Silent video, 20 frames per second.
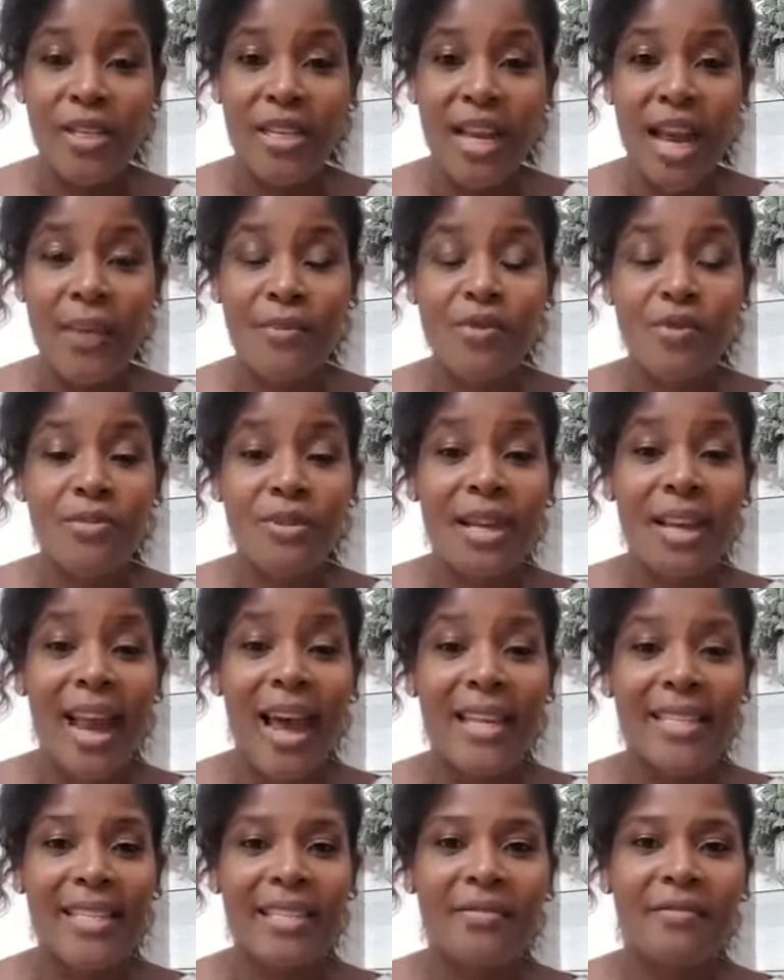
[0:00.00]
It comes from the
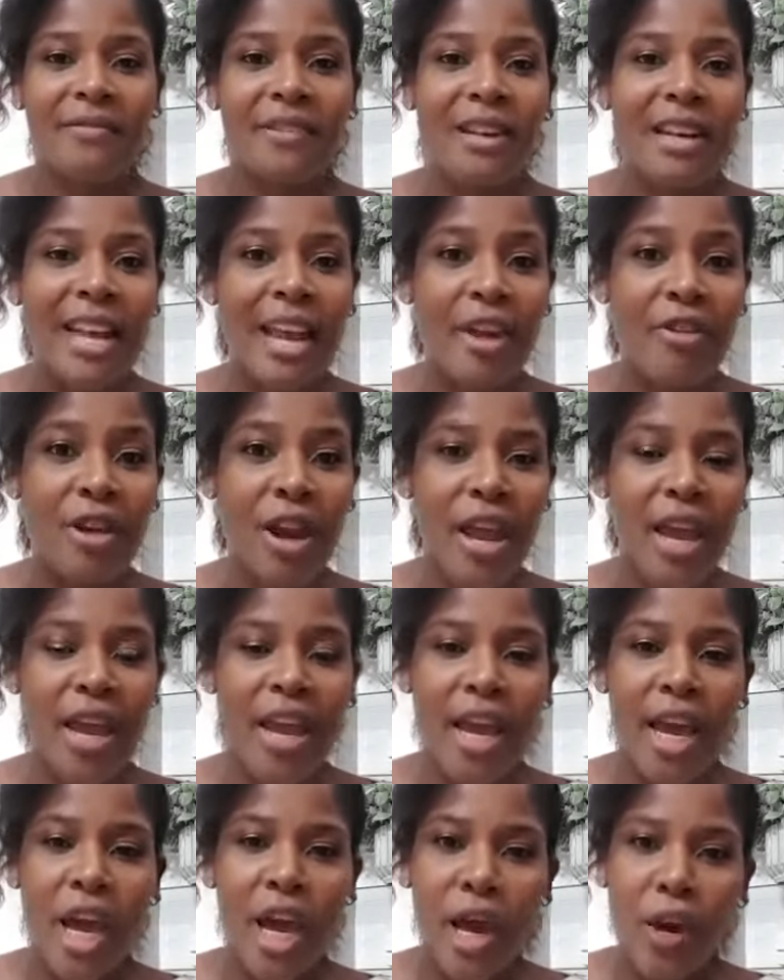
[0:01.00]
Latin valere,
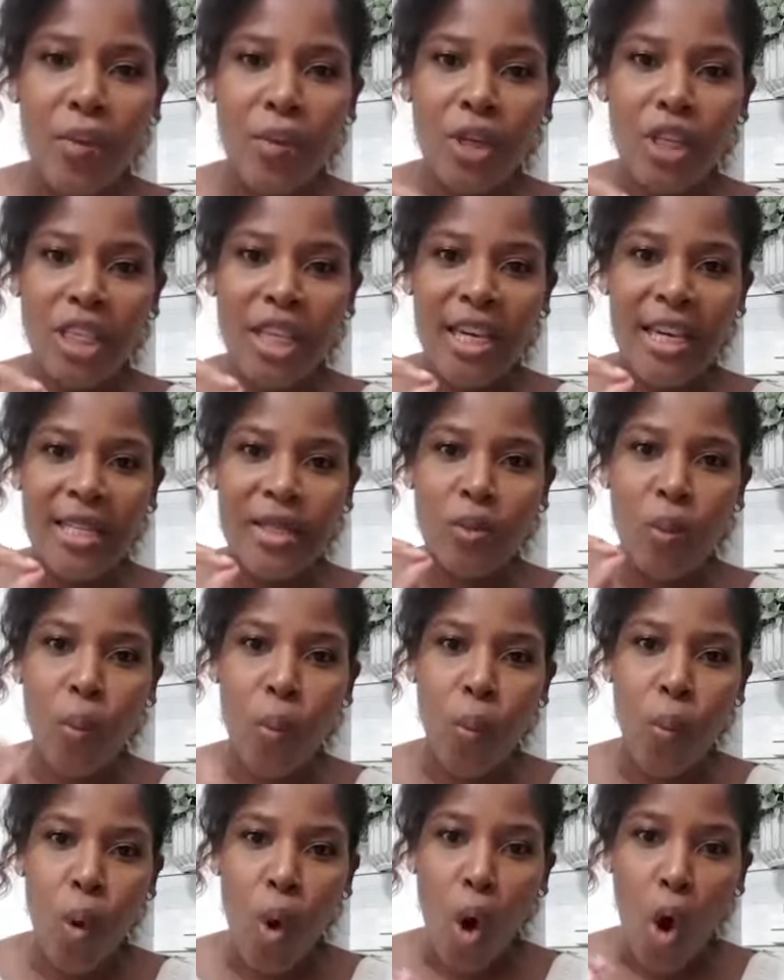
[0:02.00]
which is
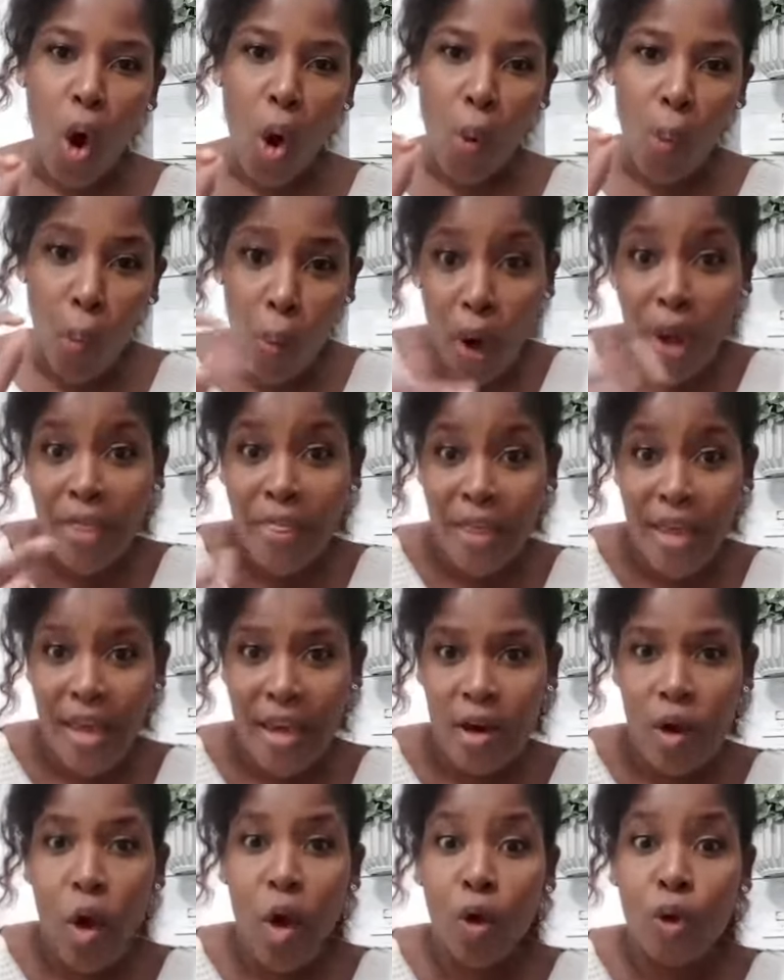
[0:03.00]
worthy,
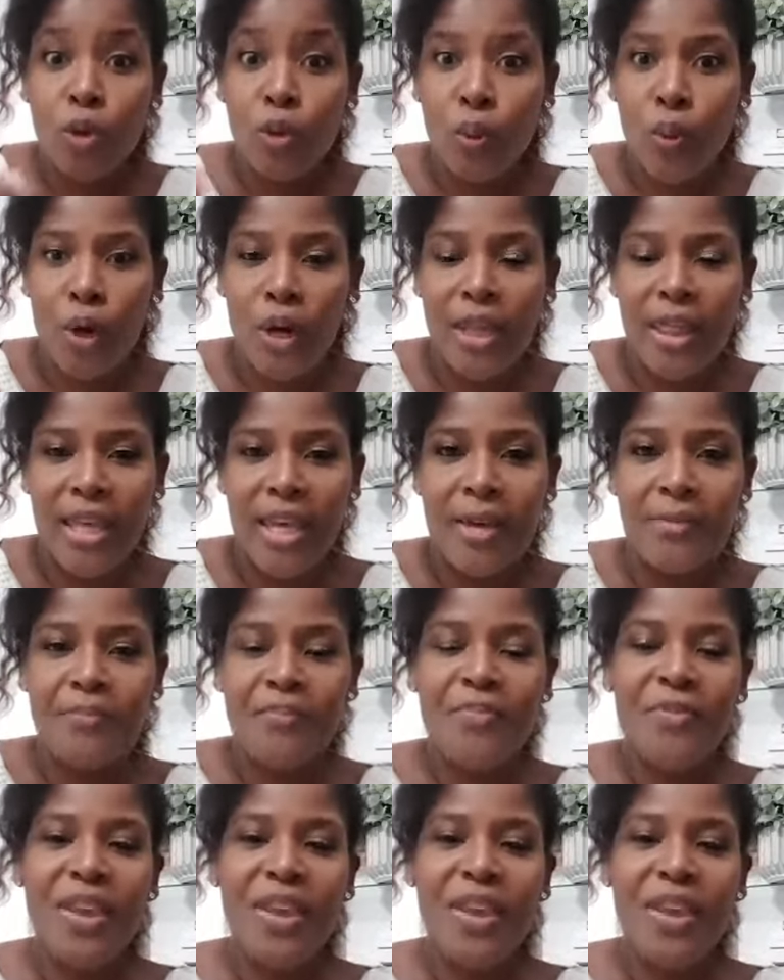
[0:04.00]
hold worthy.